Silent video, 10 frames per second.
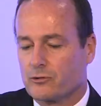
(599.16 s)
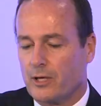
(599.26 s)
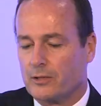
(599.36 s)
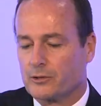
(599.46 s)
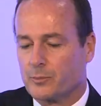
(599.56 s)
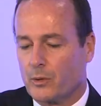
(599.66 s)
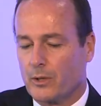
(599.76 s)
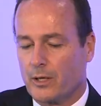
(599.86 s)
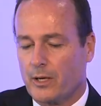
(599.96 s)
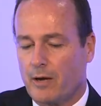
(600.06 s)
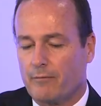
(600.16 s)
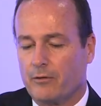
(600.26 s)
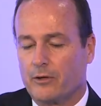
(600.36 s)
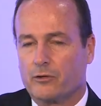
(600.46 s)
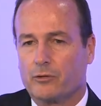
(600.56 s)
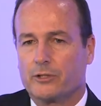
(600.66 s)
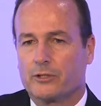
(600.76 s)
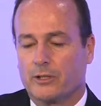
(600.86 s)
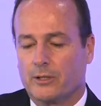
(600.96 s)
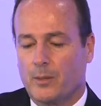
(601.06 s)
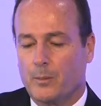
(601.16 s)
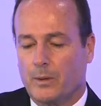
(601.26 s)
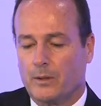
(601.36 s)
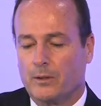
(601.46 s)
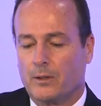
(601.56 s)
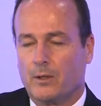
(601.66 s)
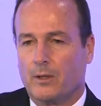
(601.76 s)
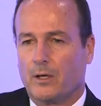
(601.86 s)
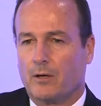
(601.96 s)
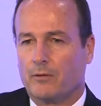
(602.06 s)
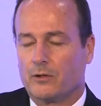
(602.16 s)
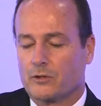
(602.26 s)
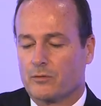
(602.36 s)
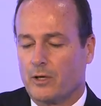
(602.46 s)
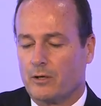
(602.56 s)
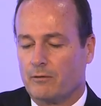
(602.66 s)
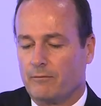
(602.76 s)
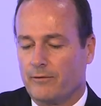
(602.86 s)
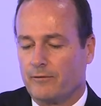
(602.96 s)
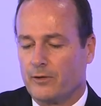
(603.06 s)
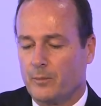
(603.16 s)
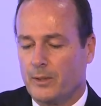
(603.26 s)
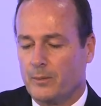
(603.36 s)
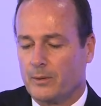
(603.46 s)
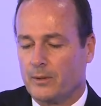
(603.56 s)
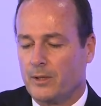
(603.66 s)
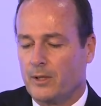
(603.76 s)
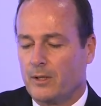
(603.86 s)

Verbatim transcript: transporting an ever increasing number of those 350 people